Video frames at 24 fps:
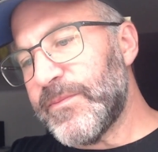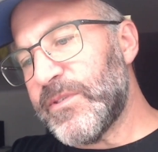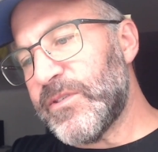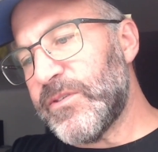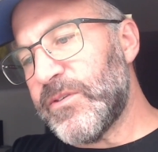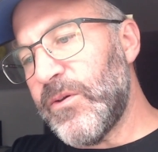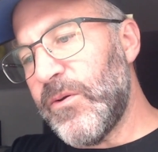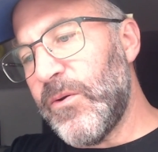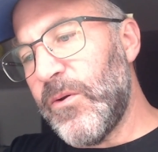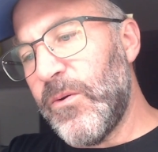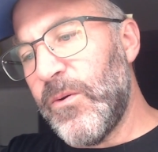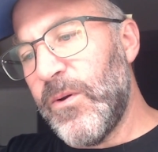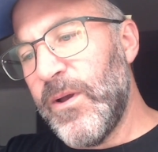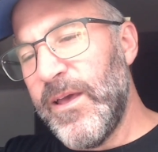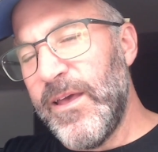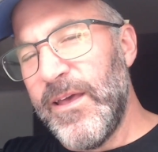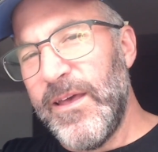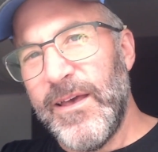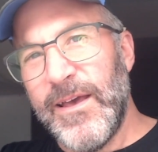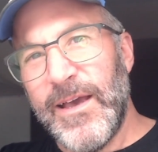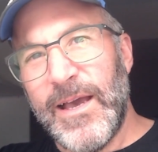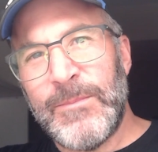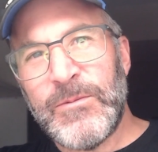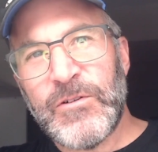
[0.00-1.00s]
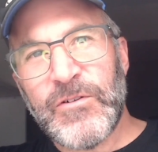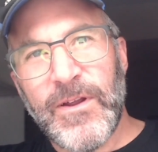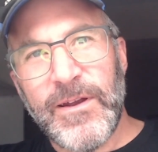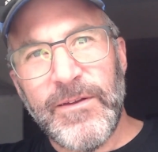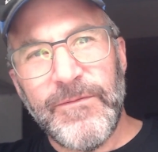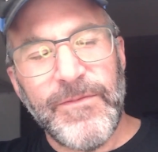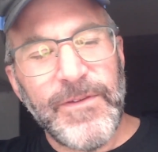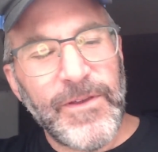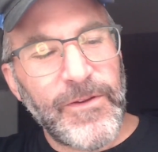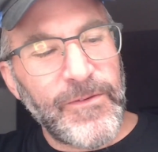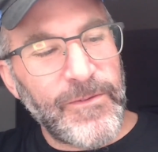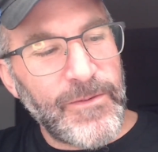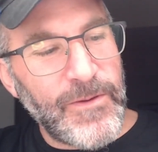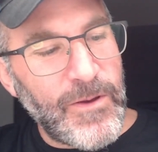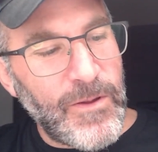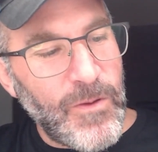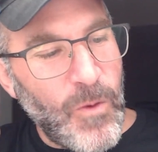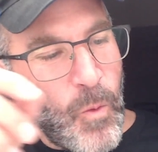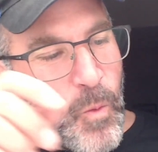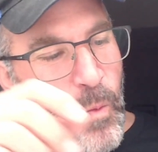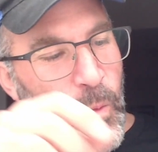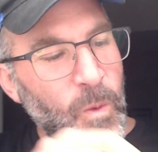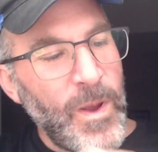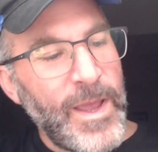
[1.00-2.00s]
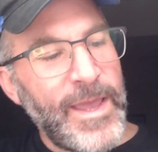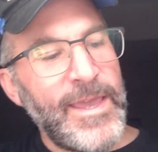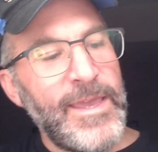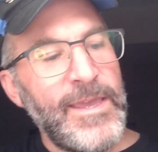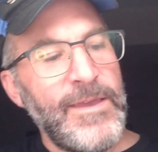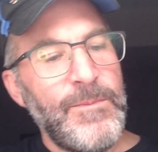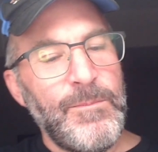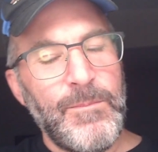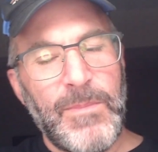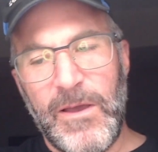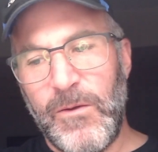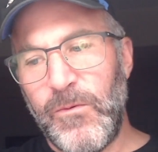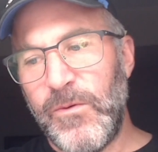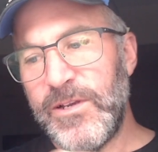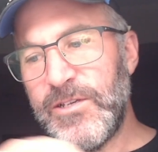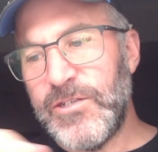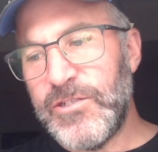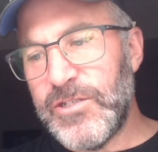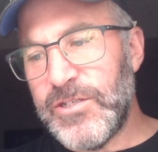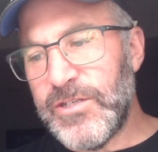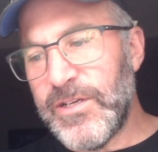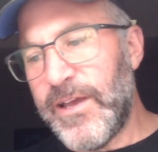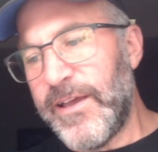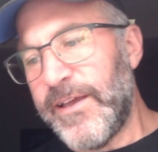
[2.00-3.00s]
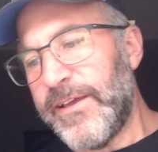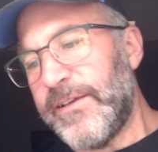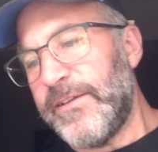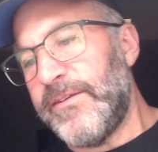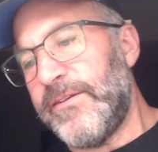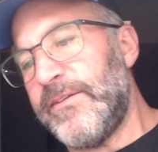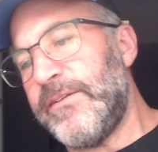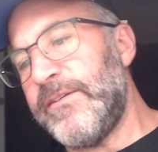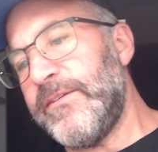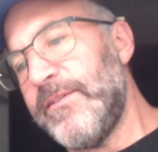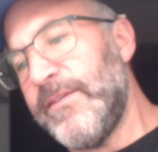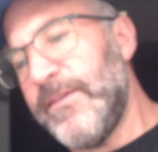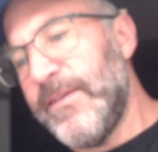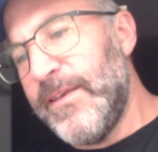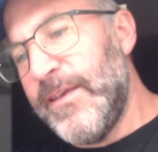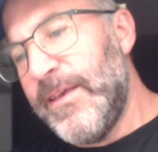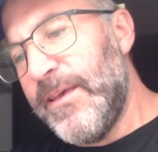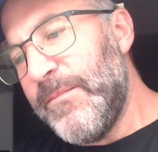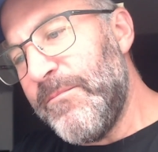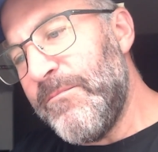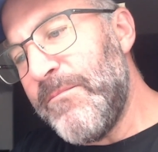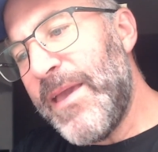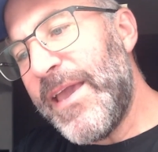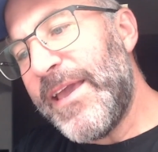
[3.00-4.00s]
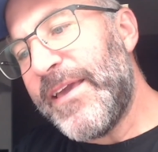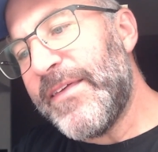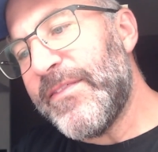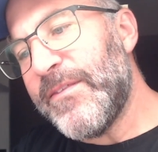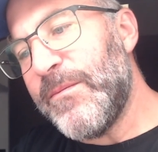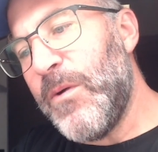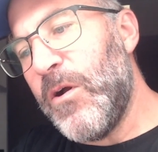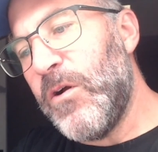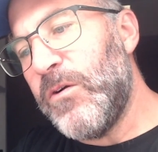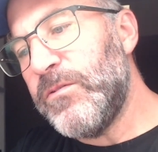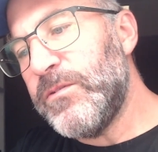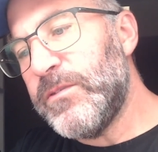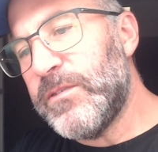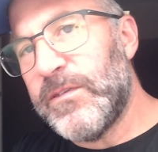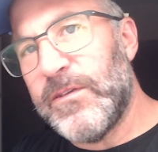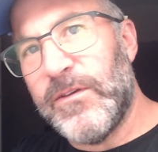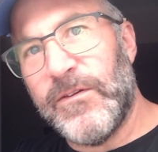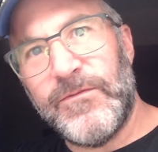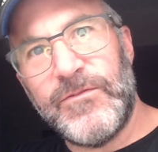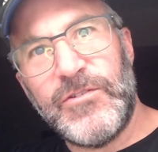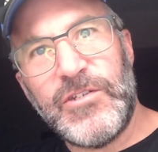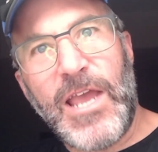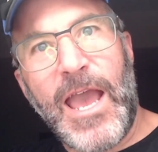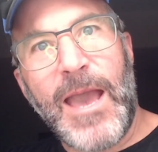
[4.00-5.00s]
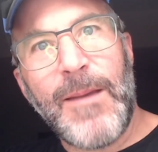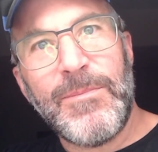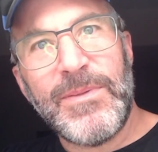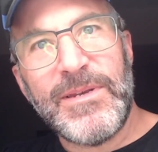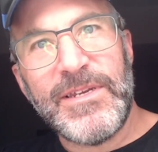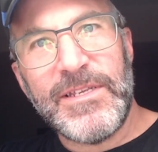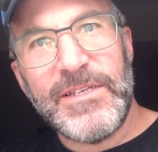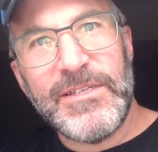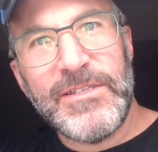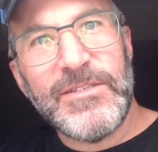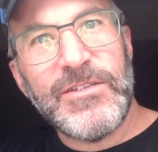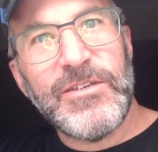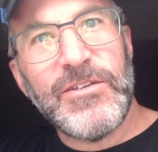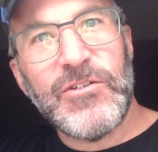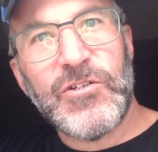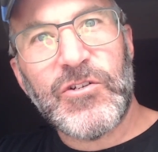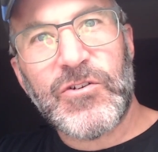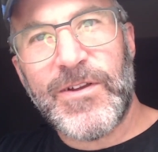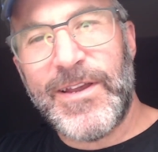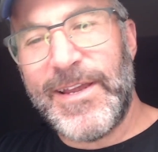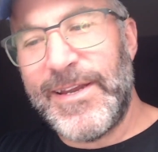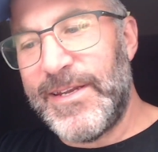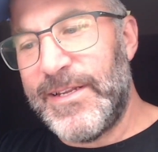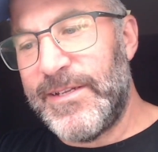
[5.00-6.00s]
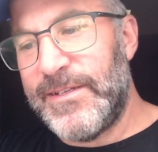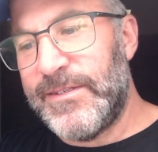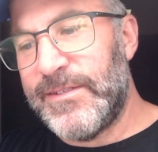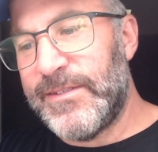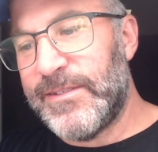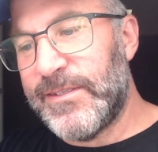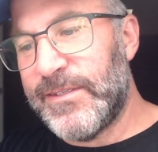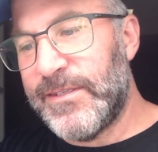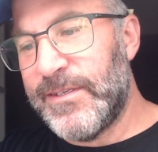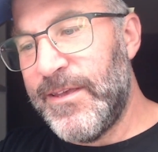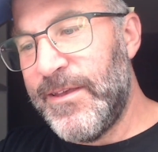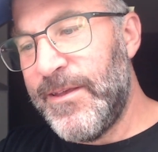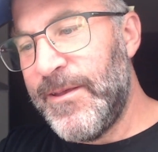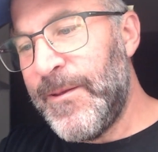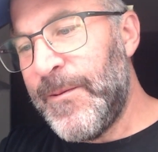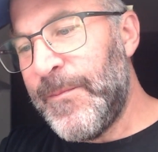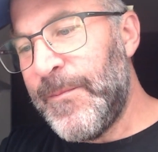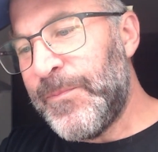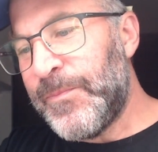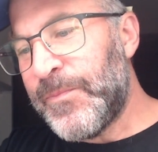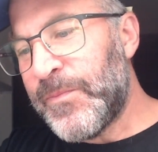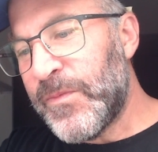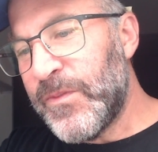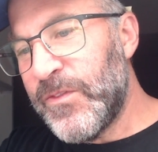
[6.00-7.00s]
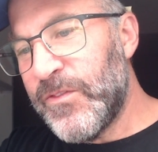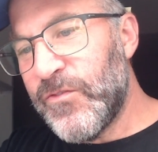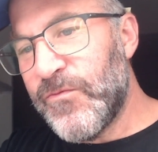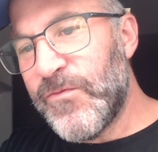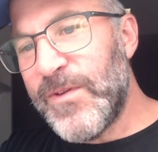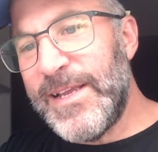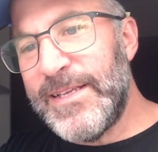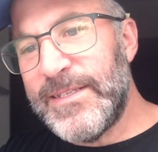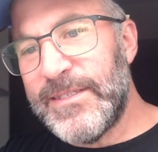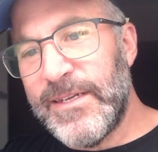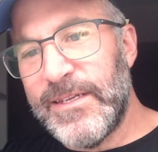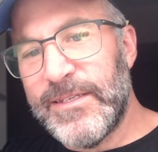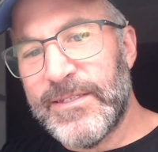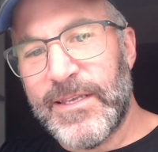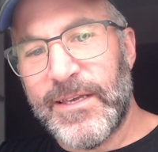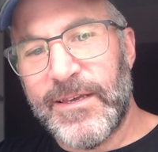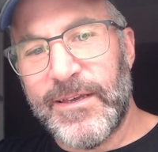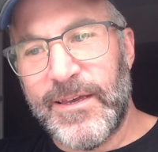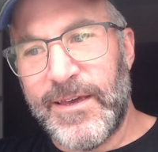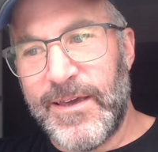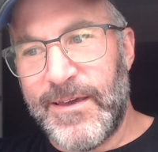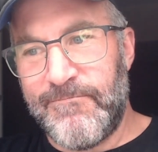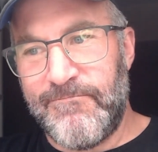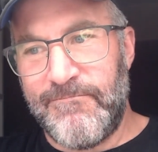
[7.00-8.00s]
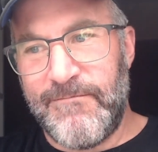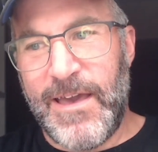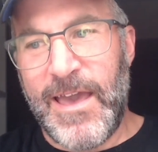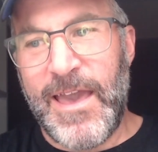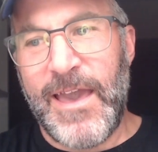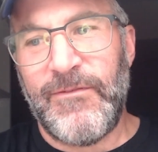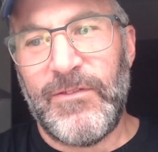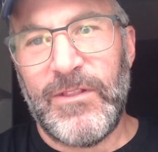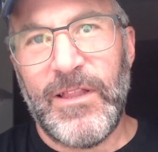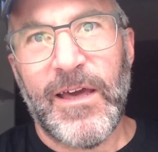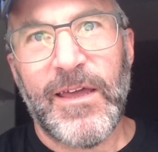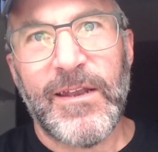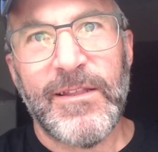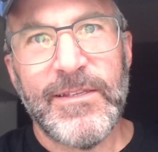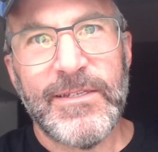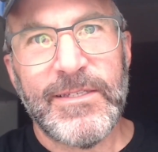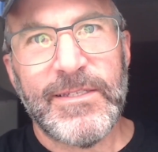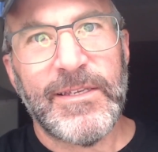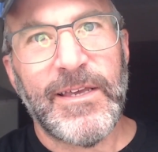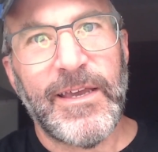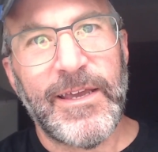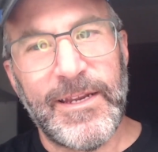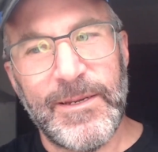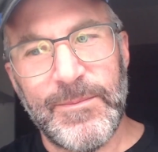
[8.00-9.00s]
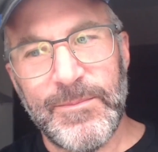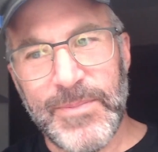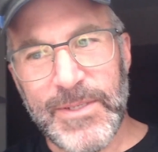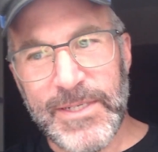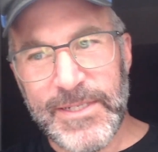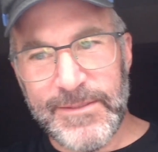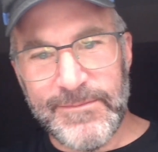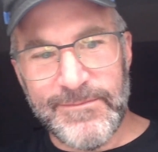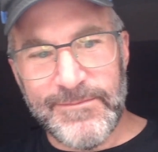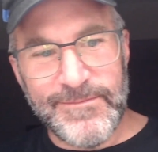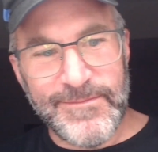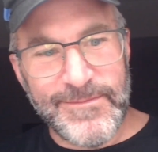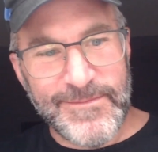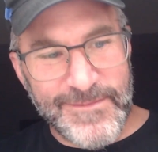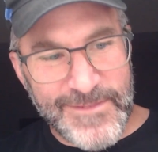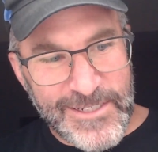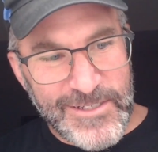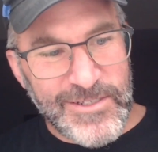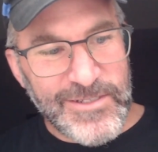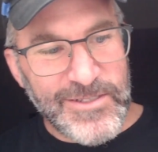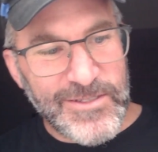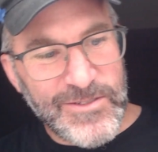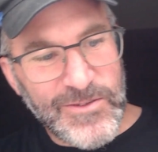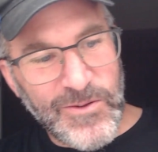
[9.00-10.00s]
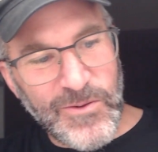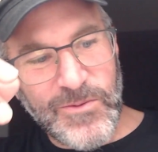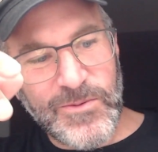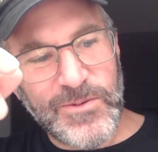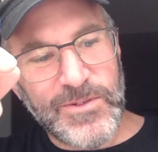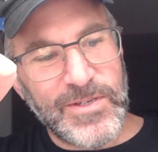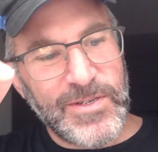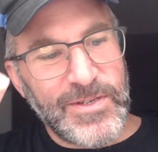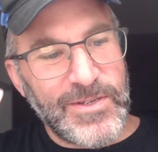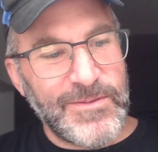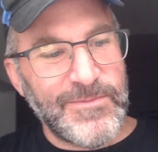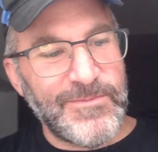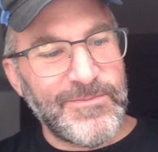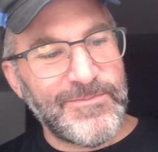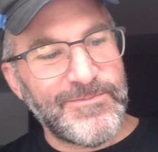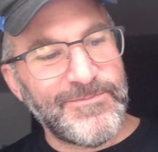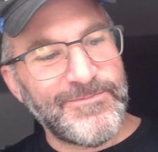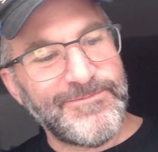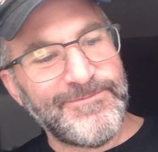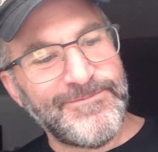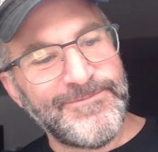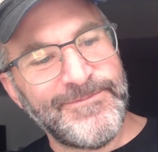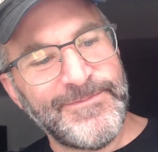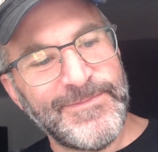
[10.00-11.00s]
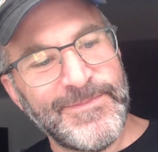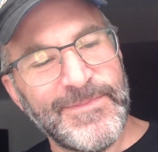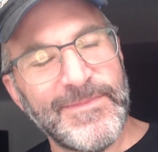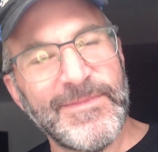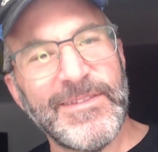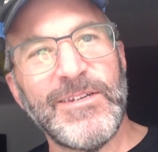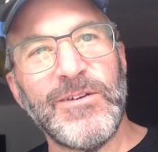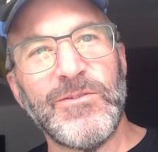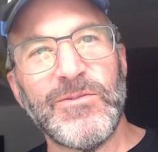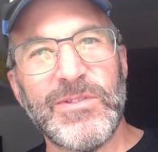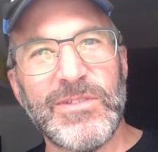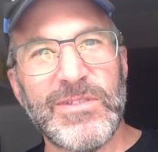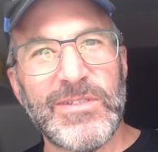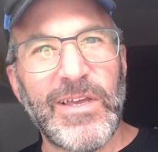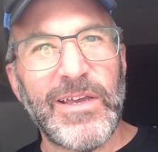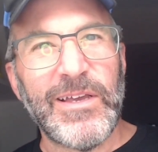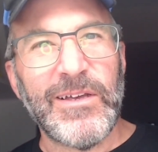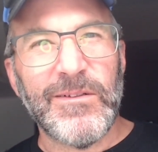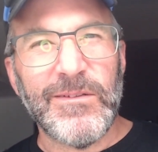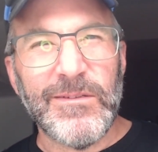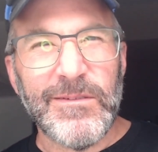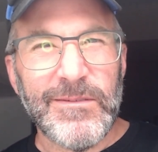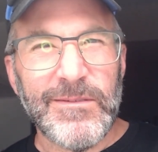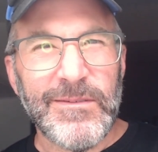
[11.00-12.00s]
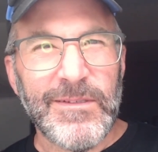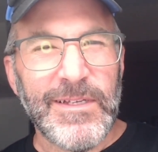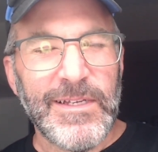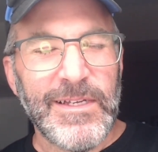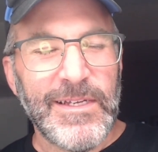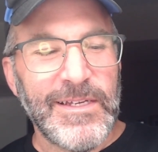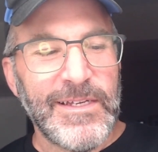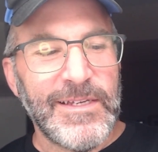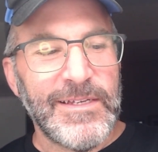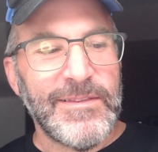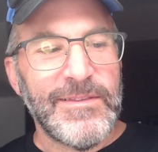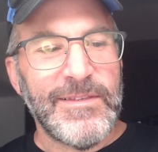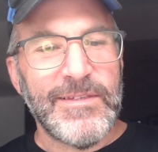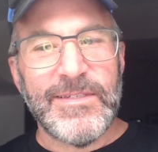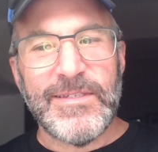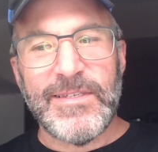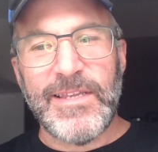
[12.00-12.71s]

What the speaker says: So I'm trying to figure out a way by which I can make the most of Japanese trade-ins. The reason is I have a lot on the site, but they just don't cycle the